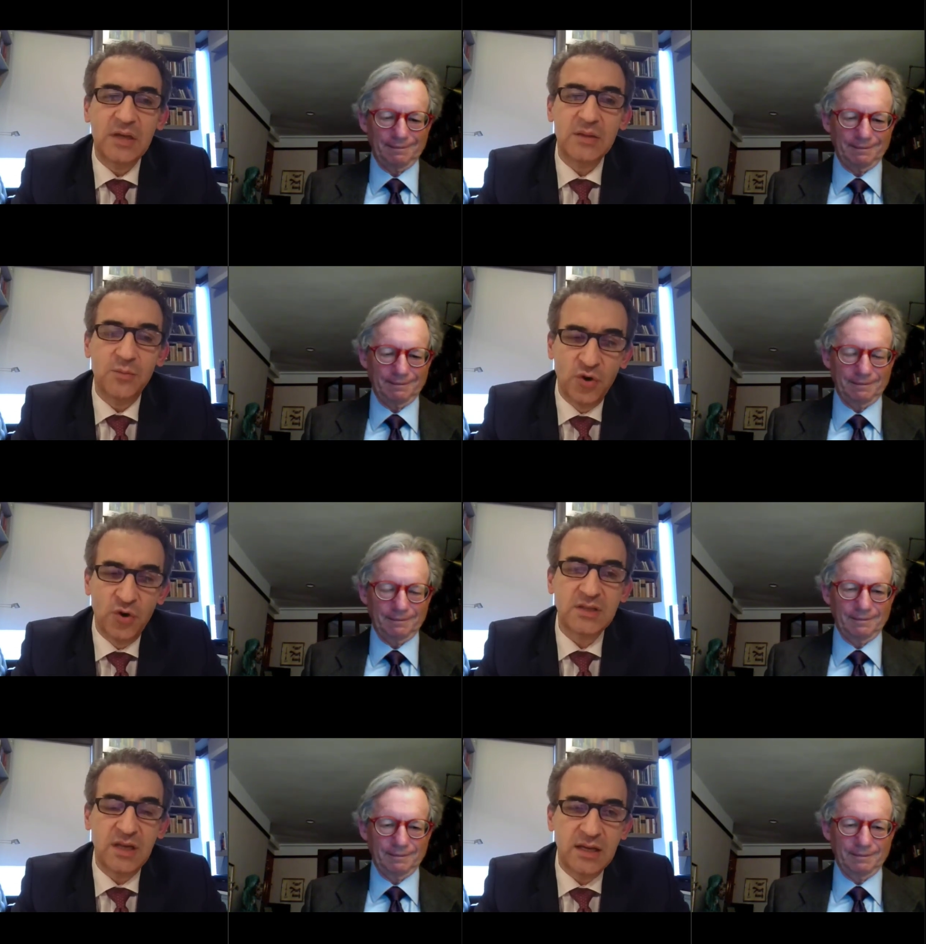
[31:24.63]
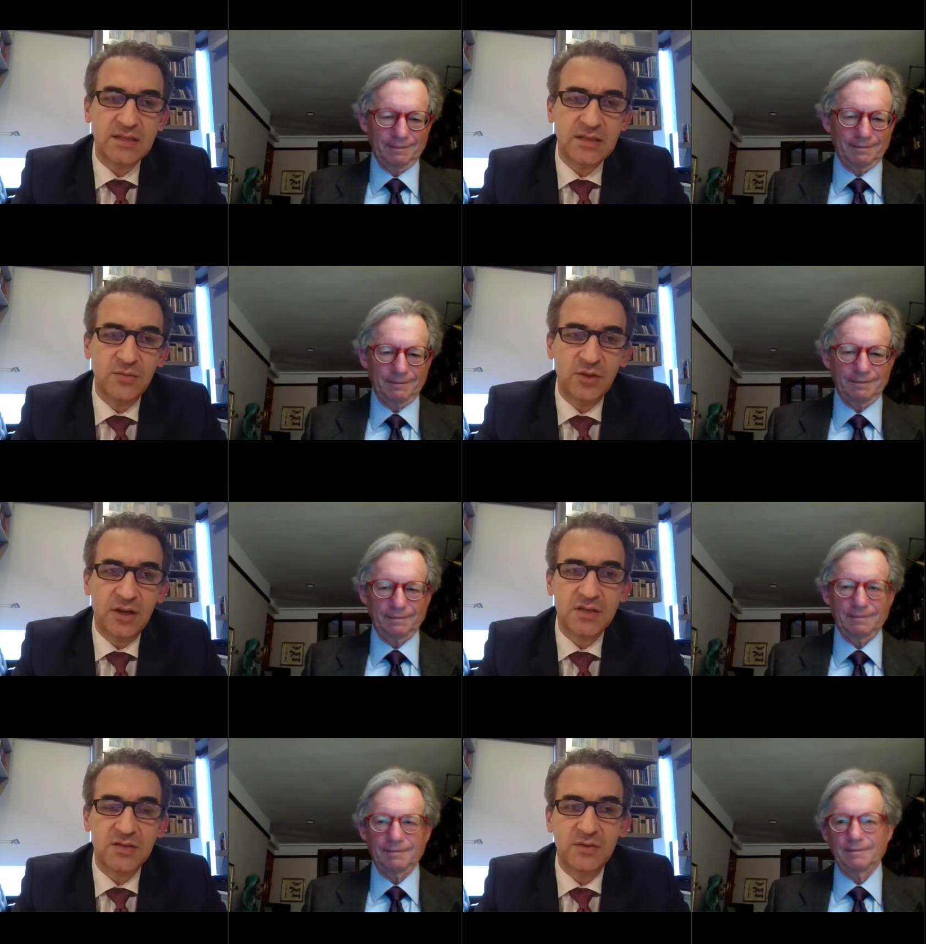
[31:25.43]
Speaker 1: But most uh,
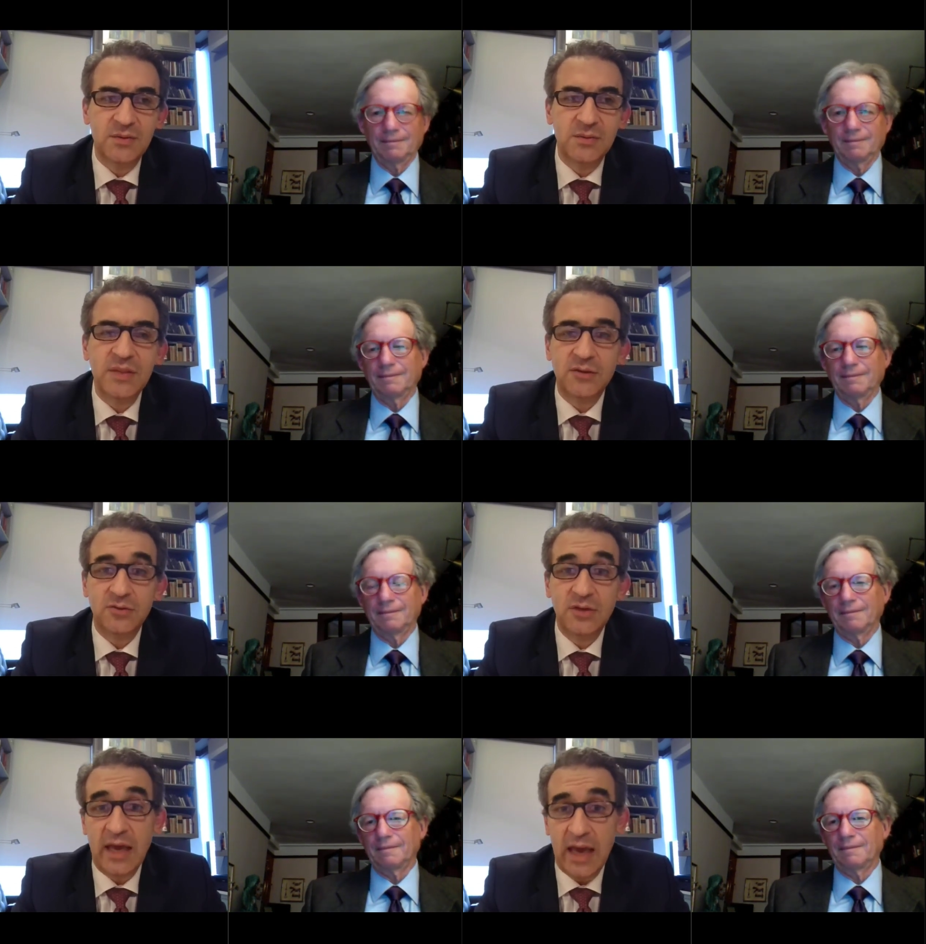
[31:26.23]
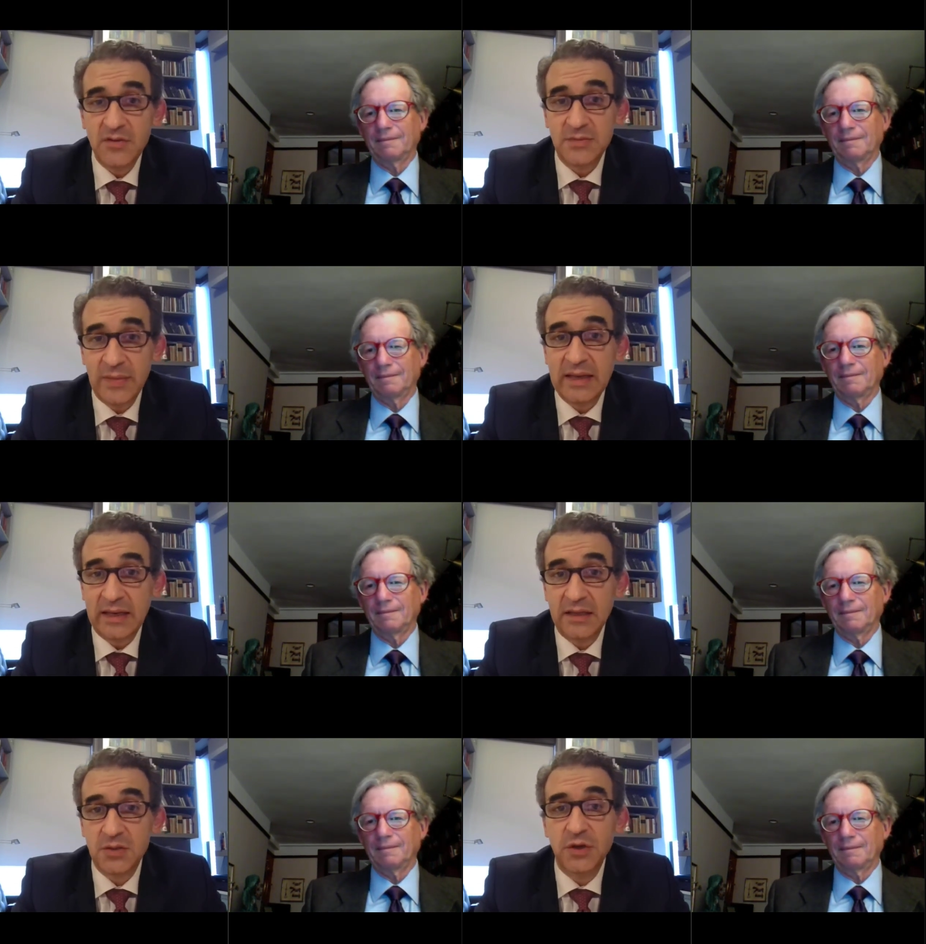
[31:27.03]
stimulators we implant today have this
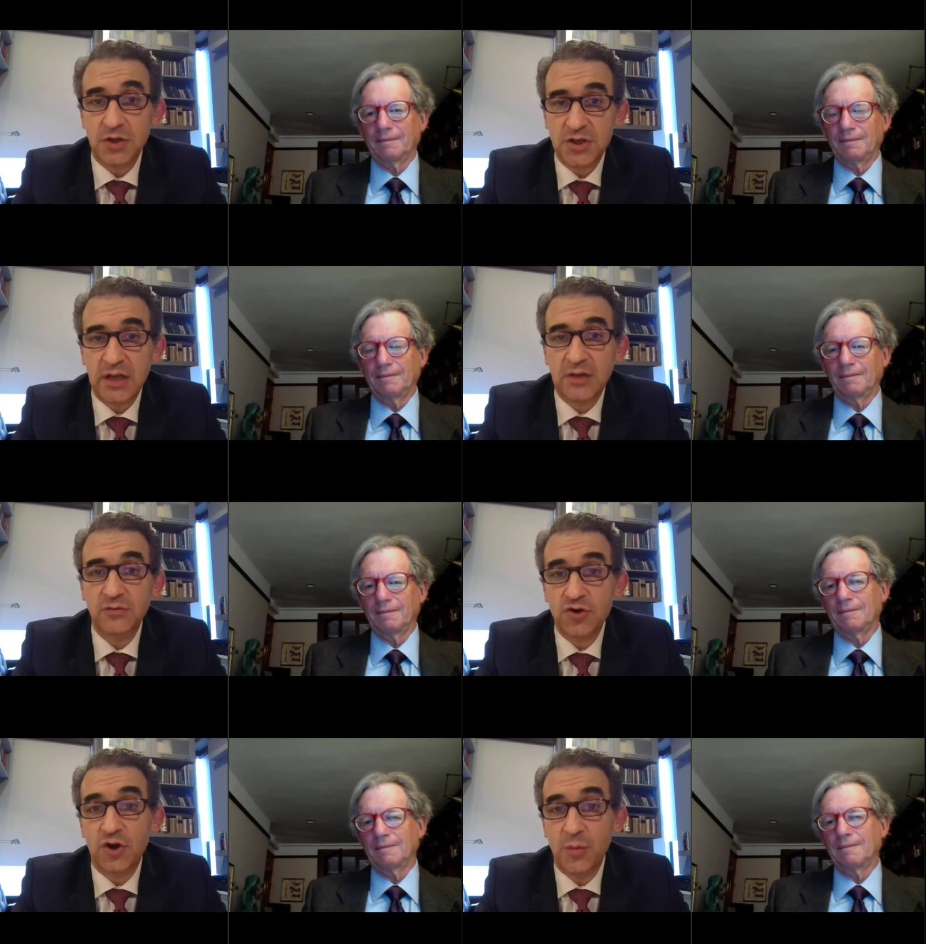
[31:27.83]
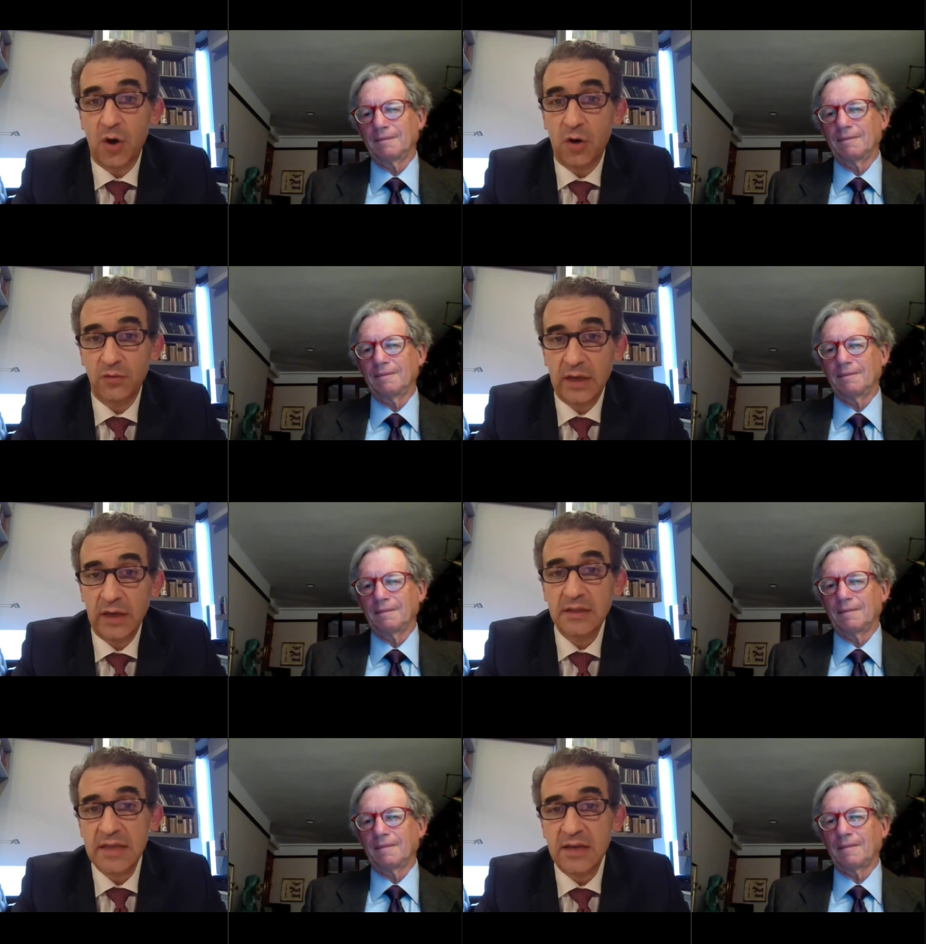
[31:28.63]
magnetic switch that will turn them off,
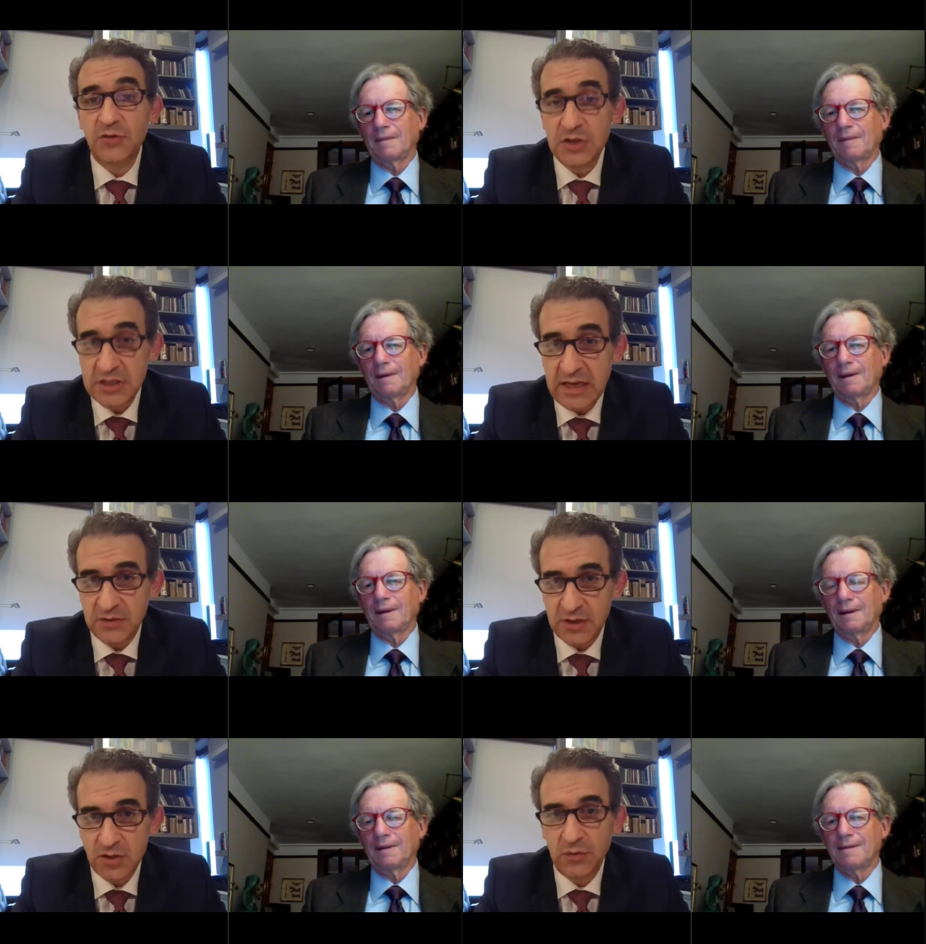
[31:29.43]
and it's done for safety.